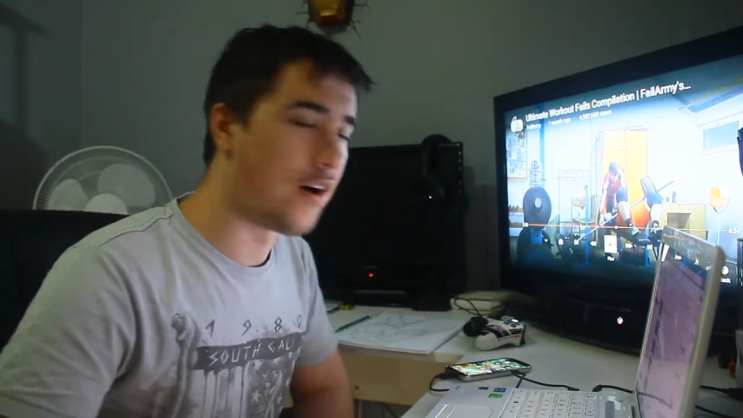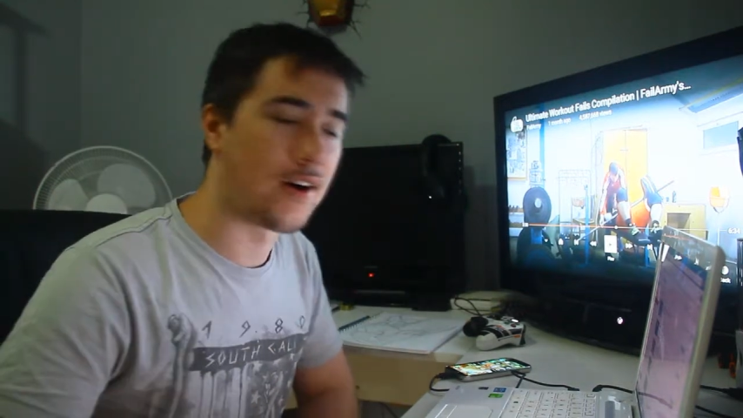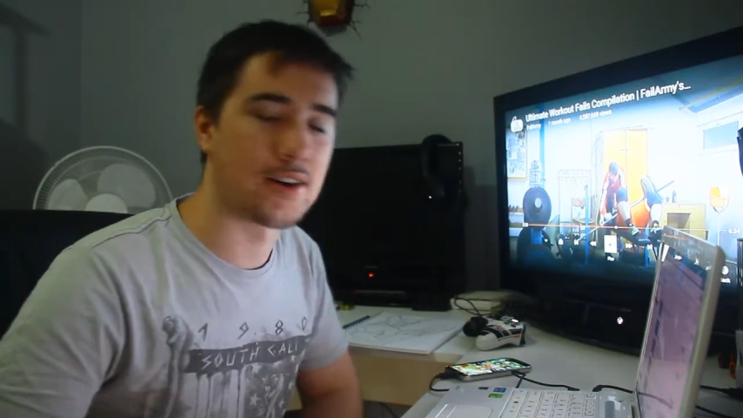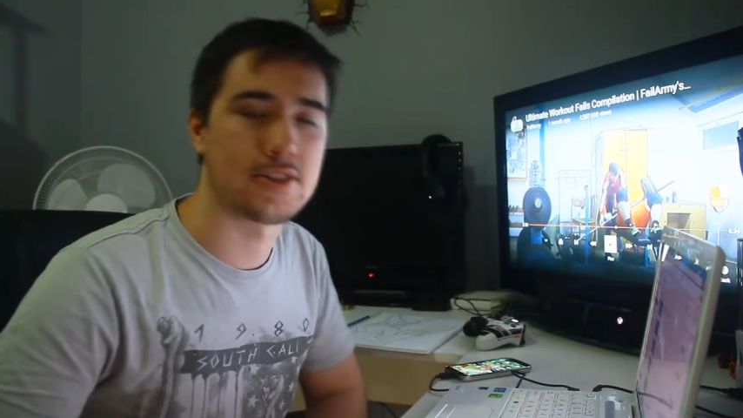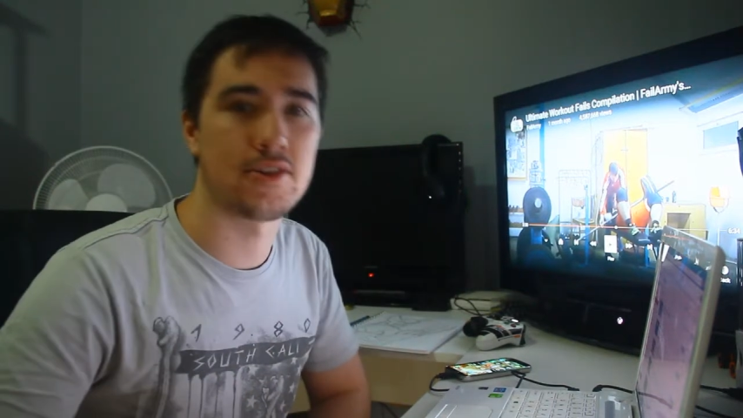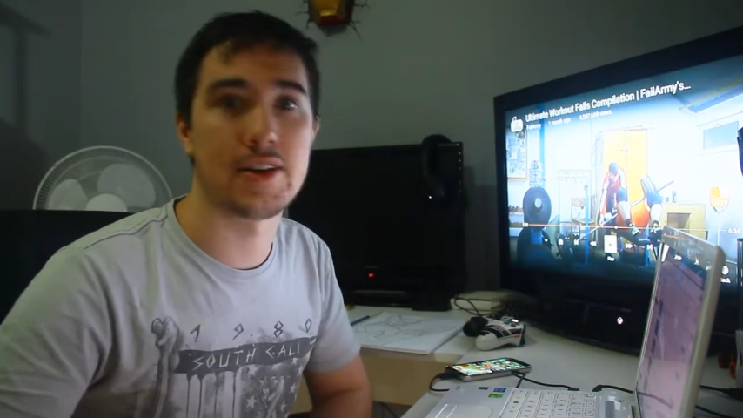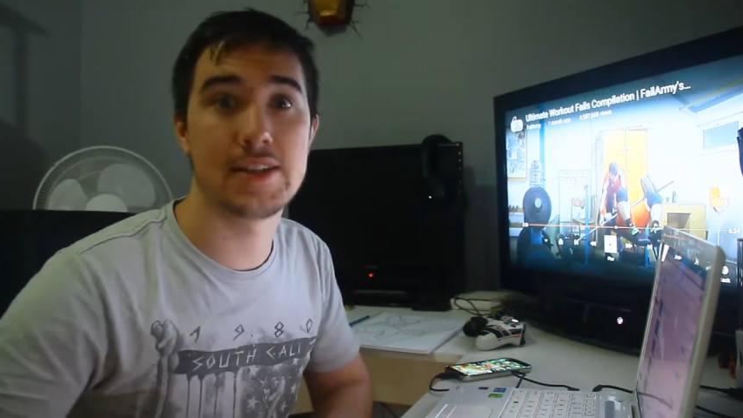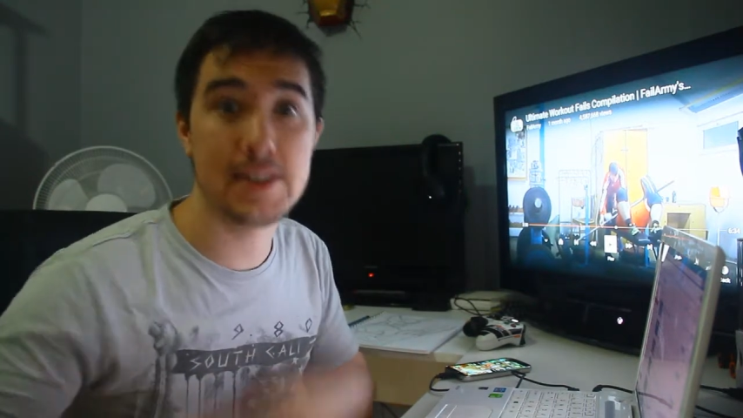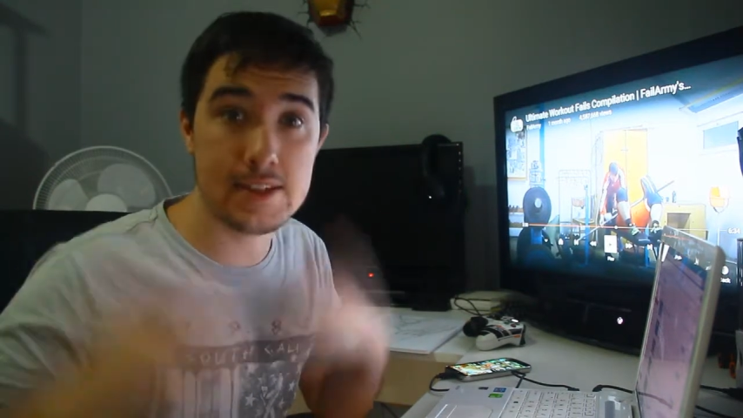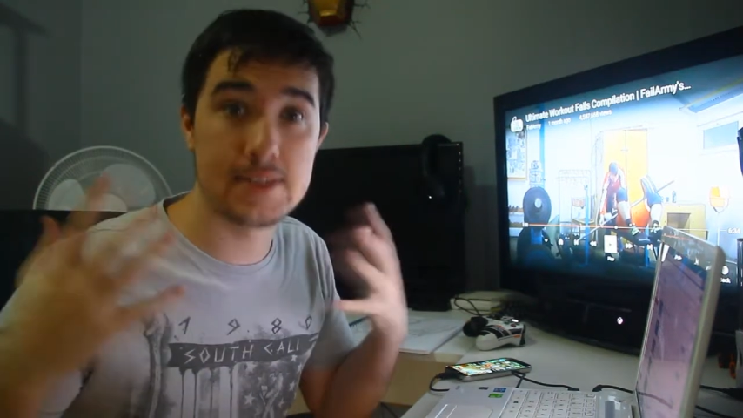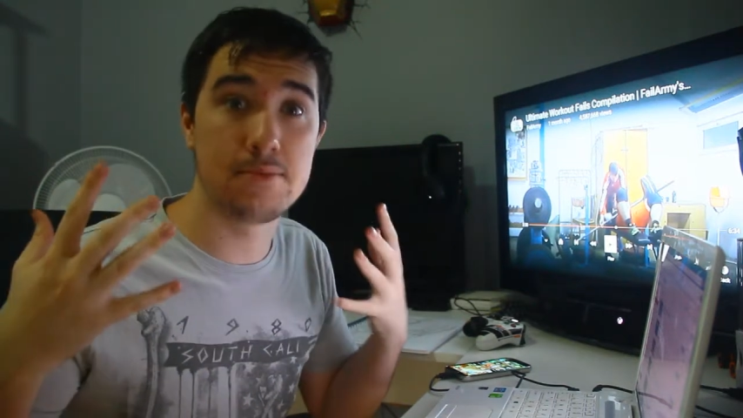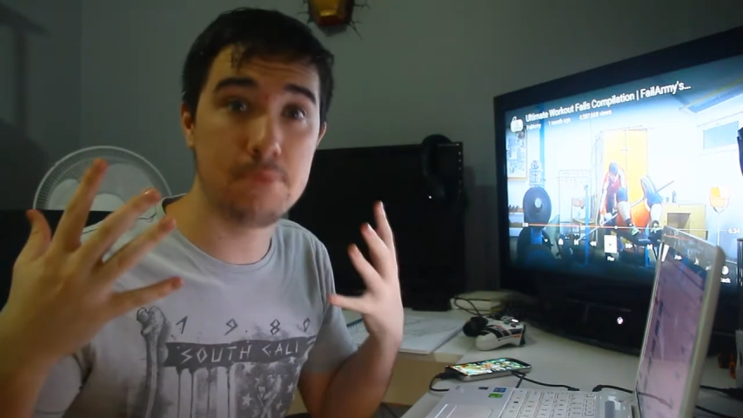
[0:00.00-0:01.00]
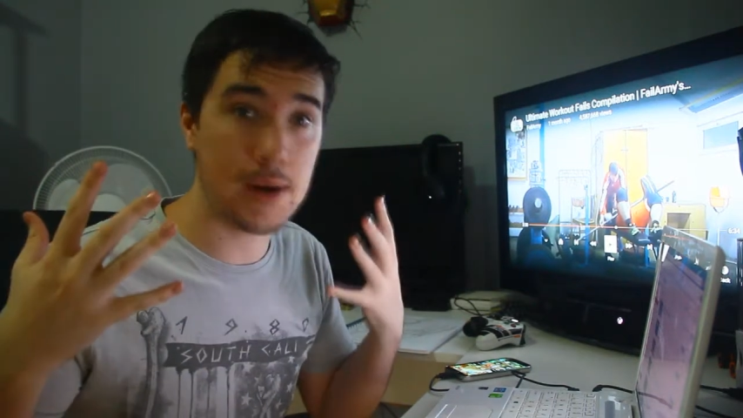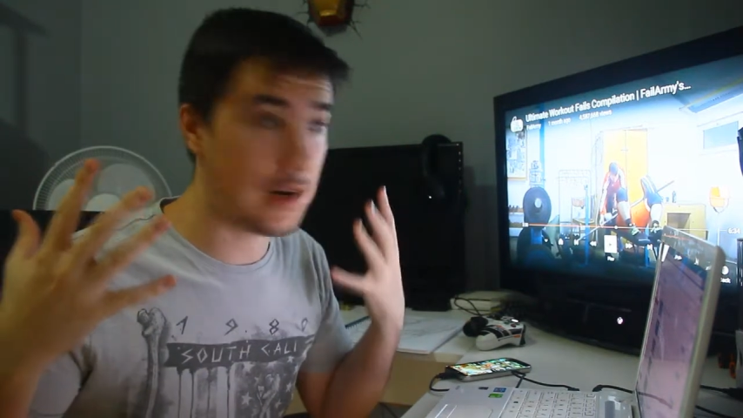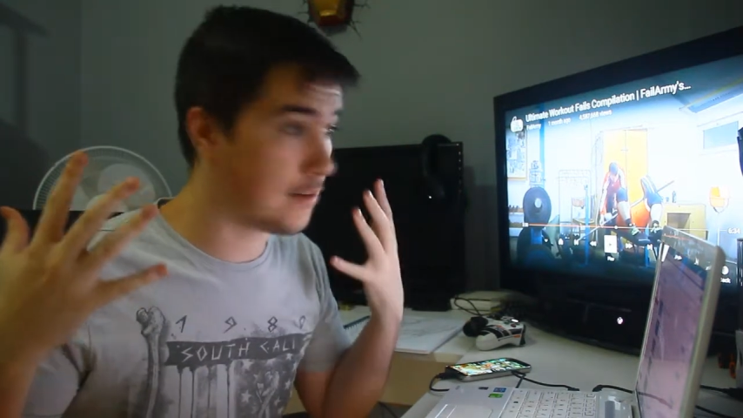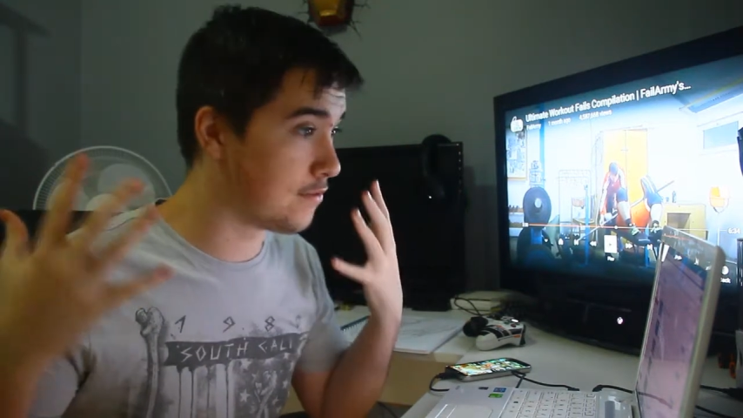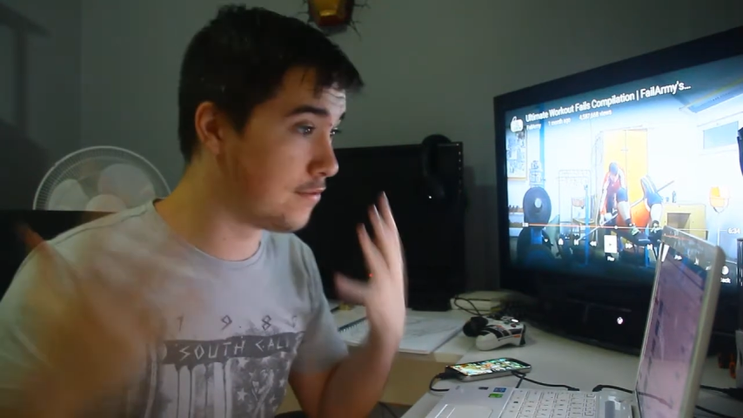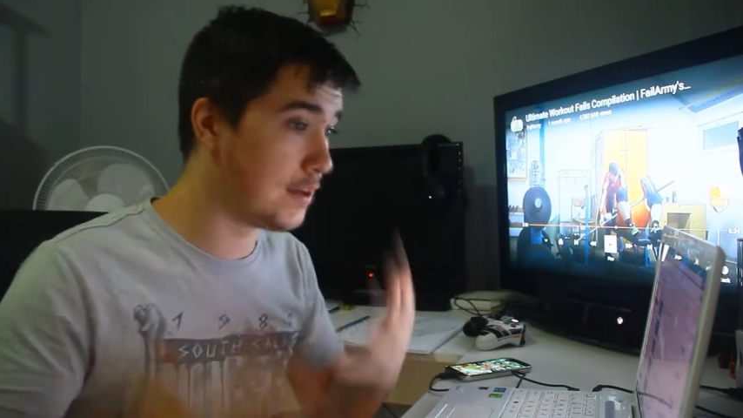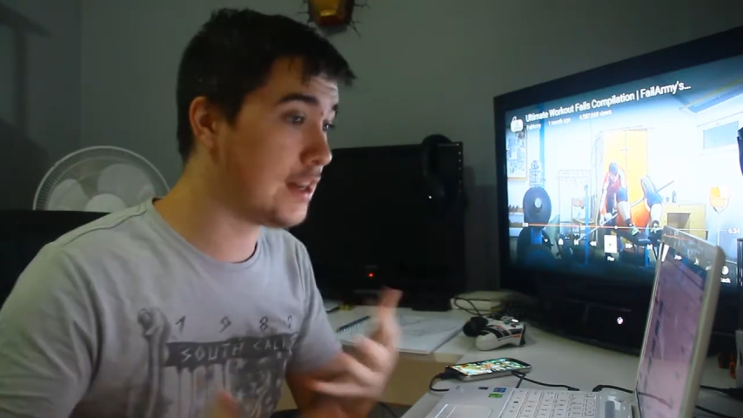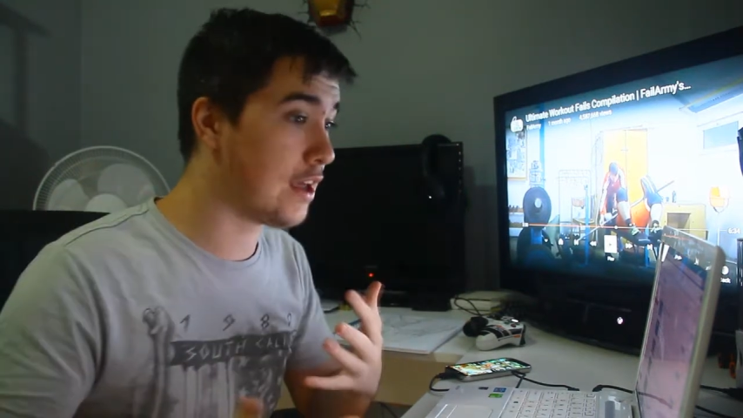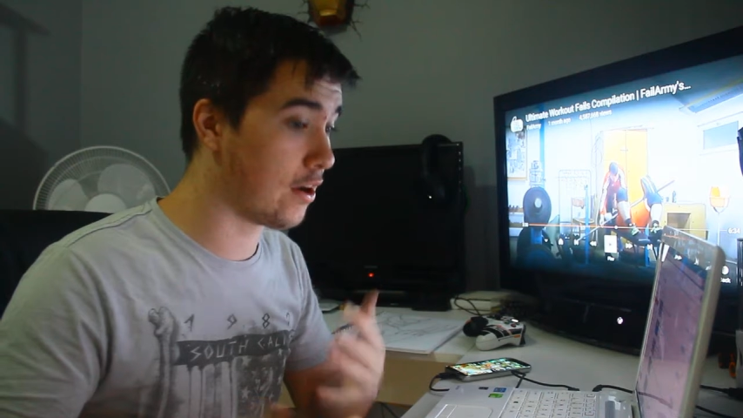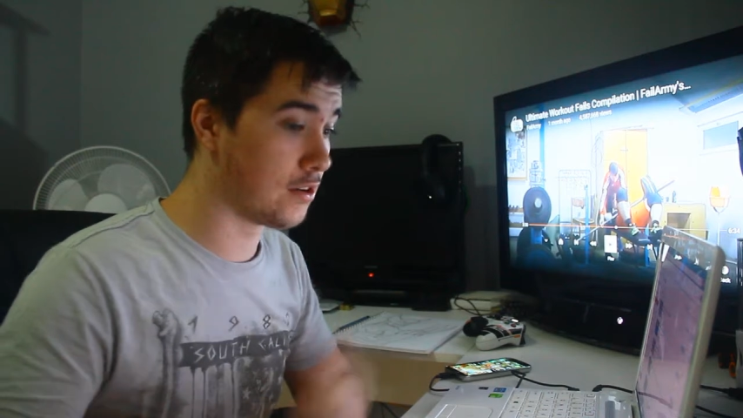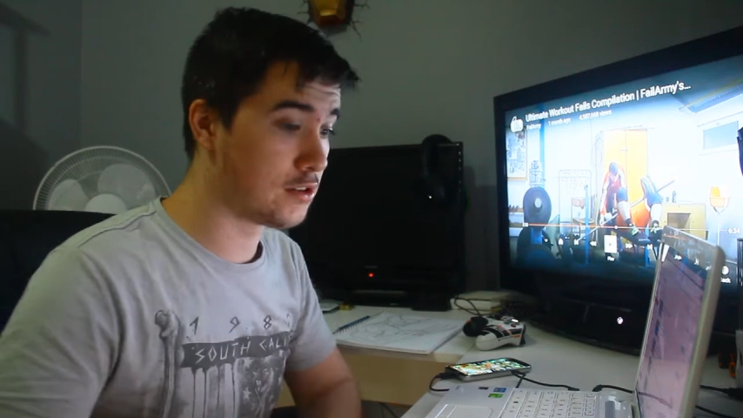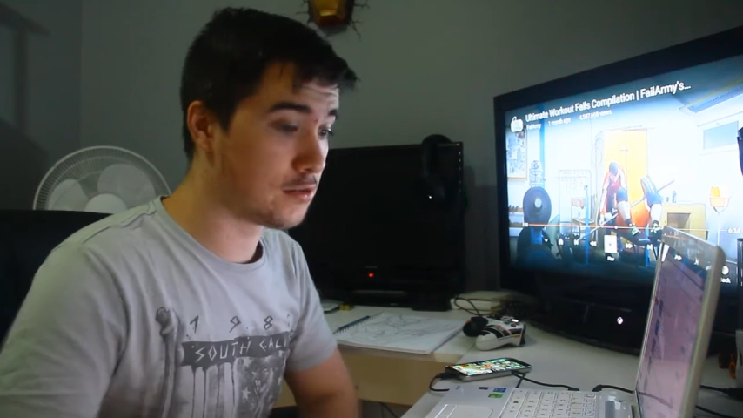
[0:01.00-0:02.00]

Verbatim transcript: Alright, so I just made a video.